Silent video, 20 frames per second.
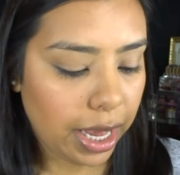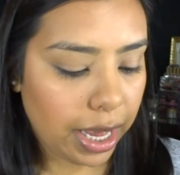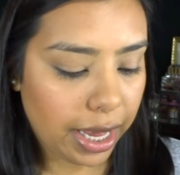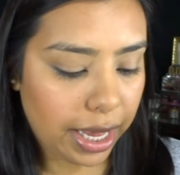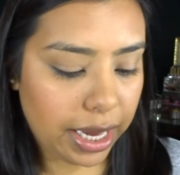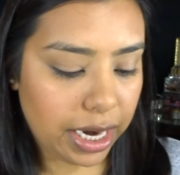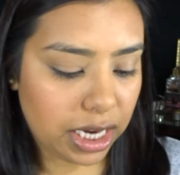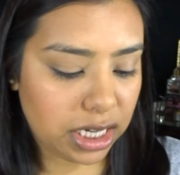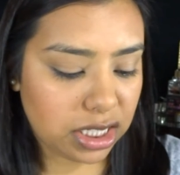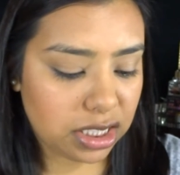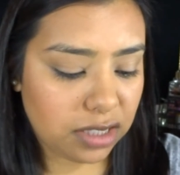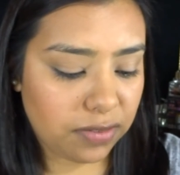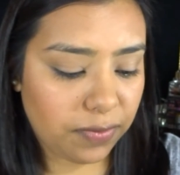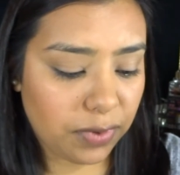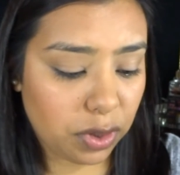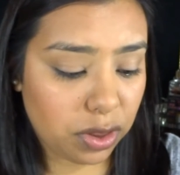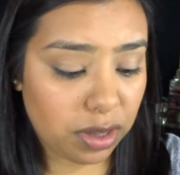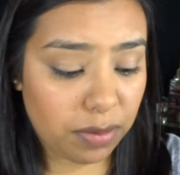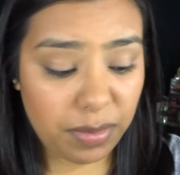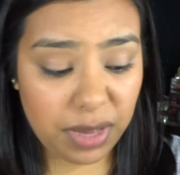and I just fill
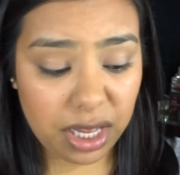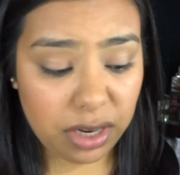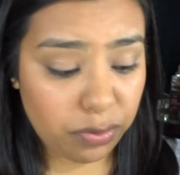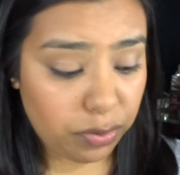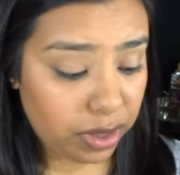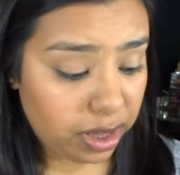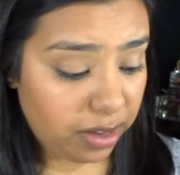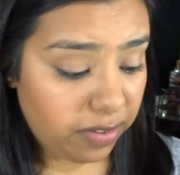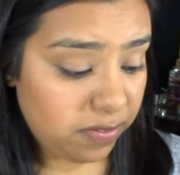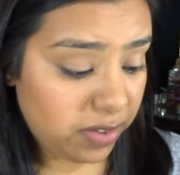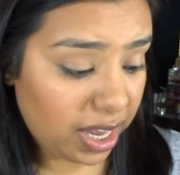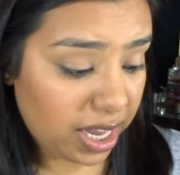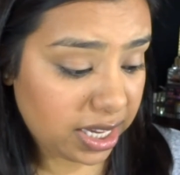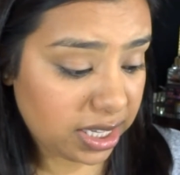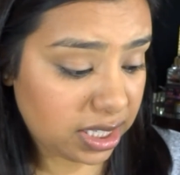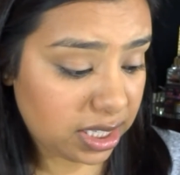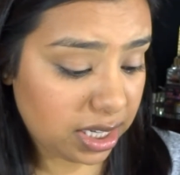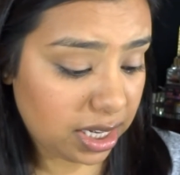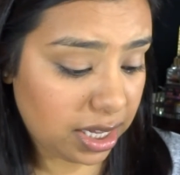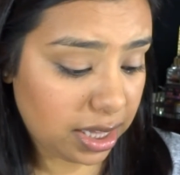them in really
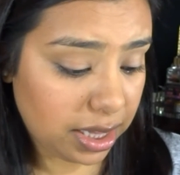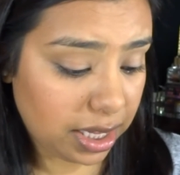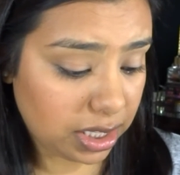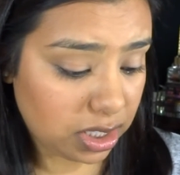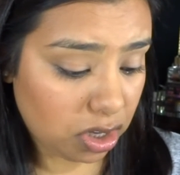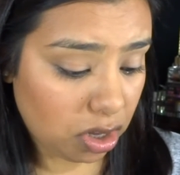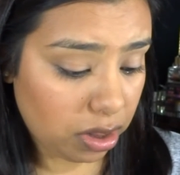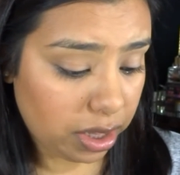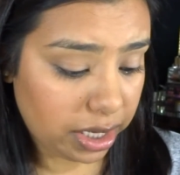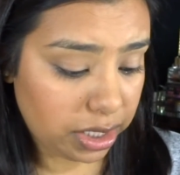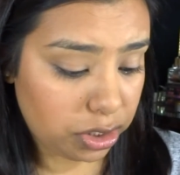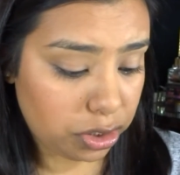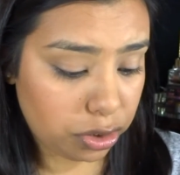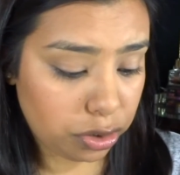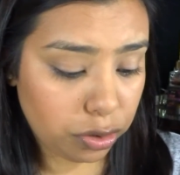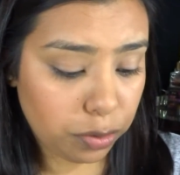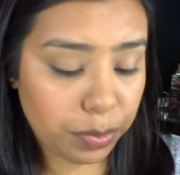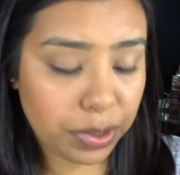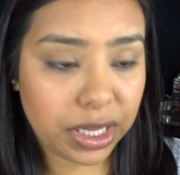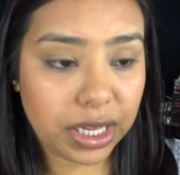fast, and that's all I
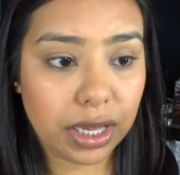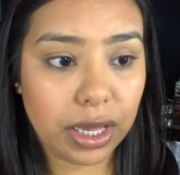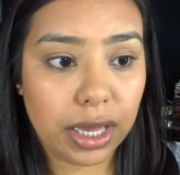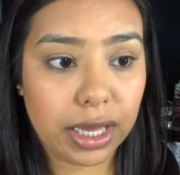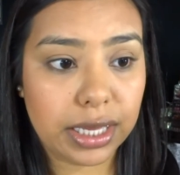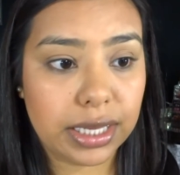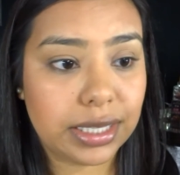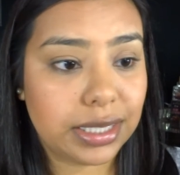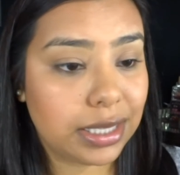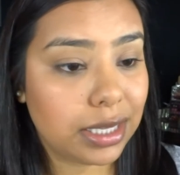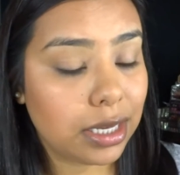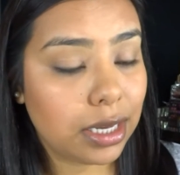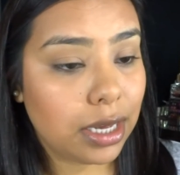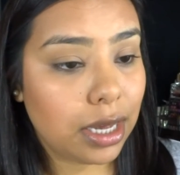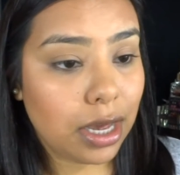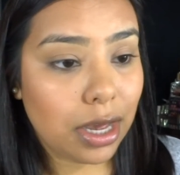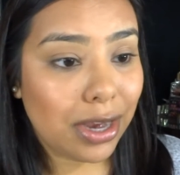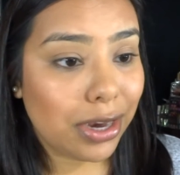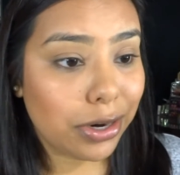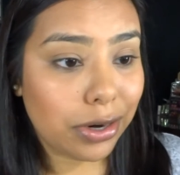do because
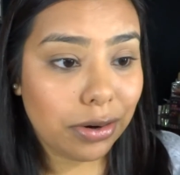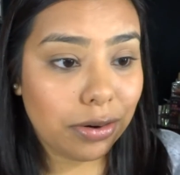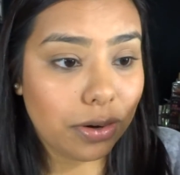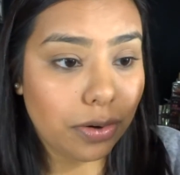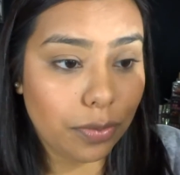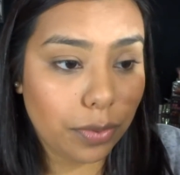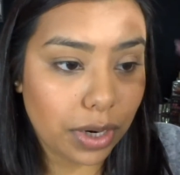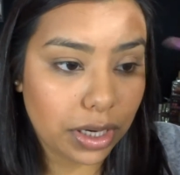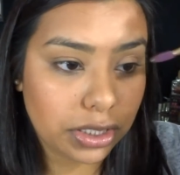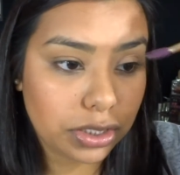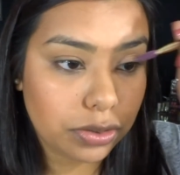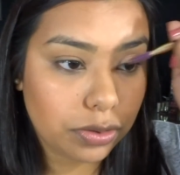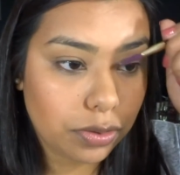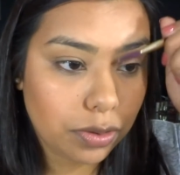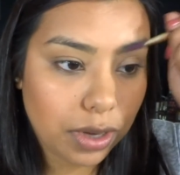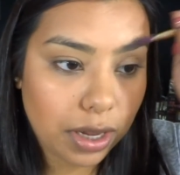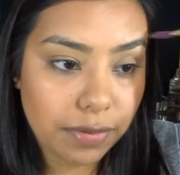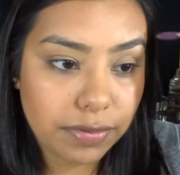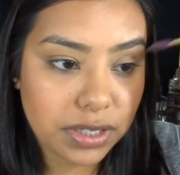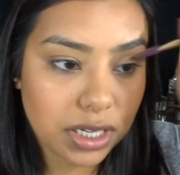you're in a rush. You don't
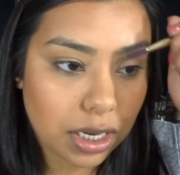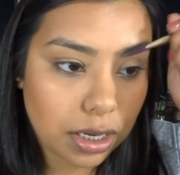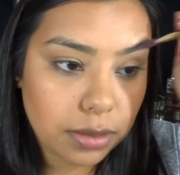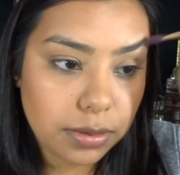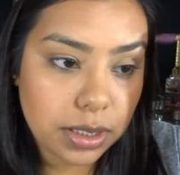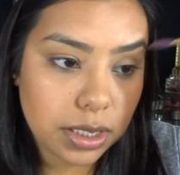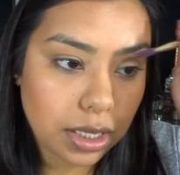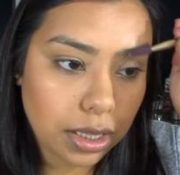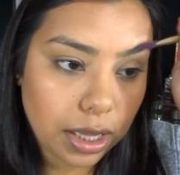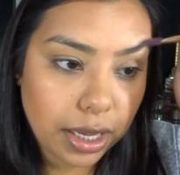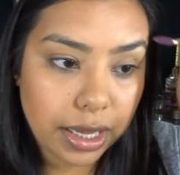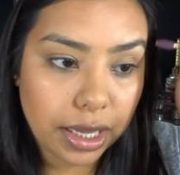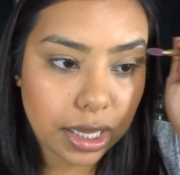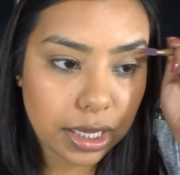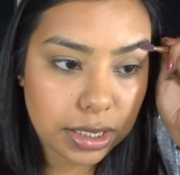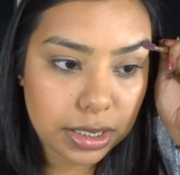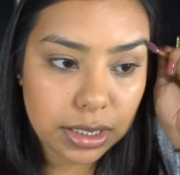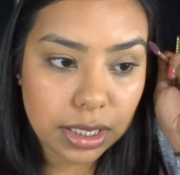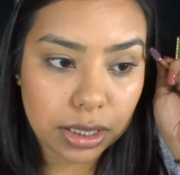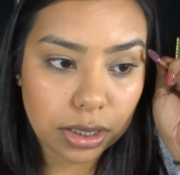have time to like
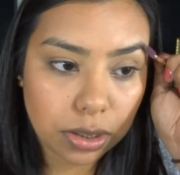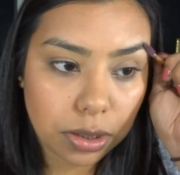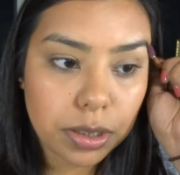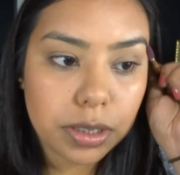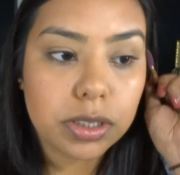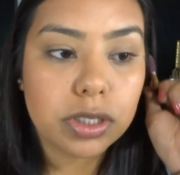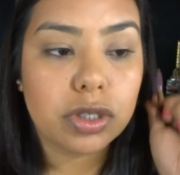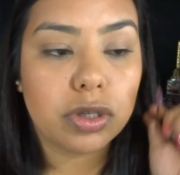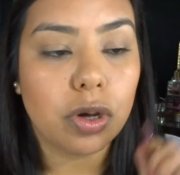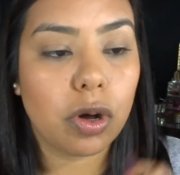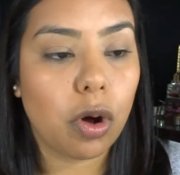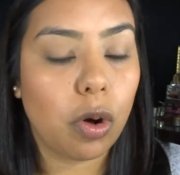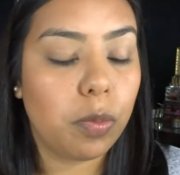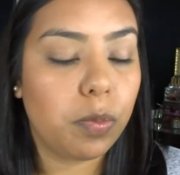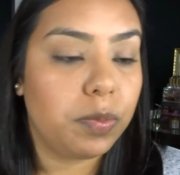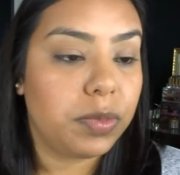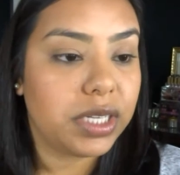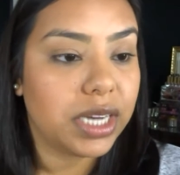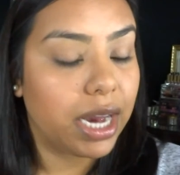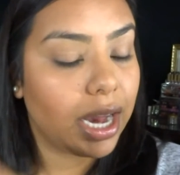sit there and
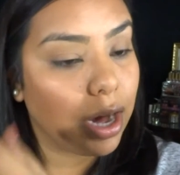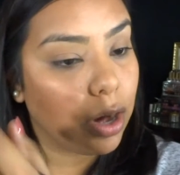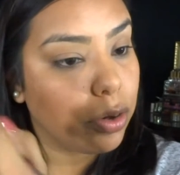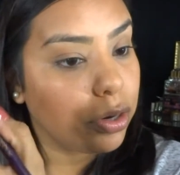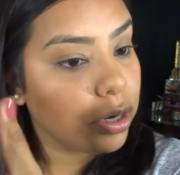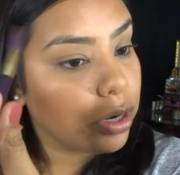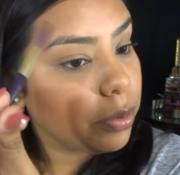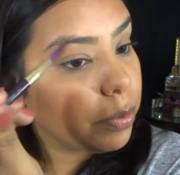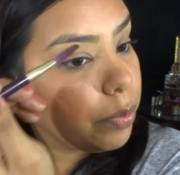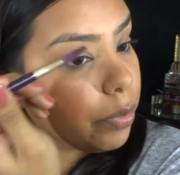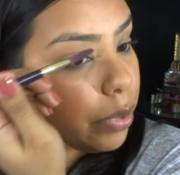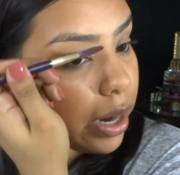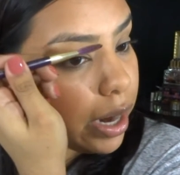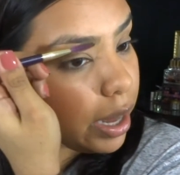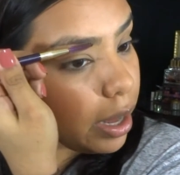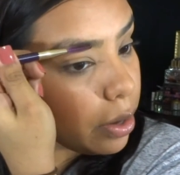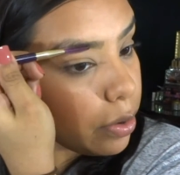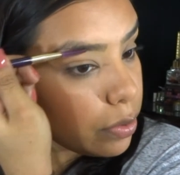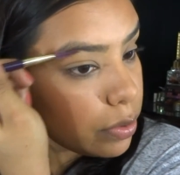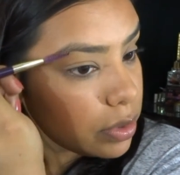sculpt out your
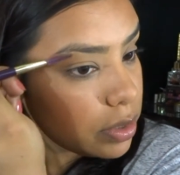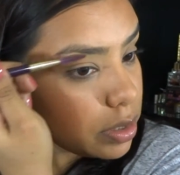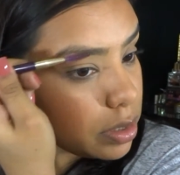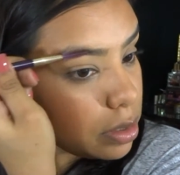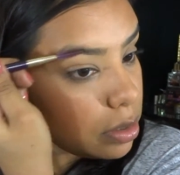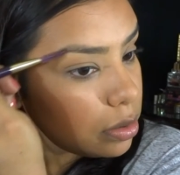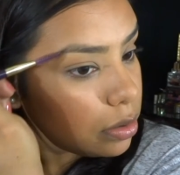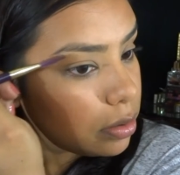brows.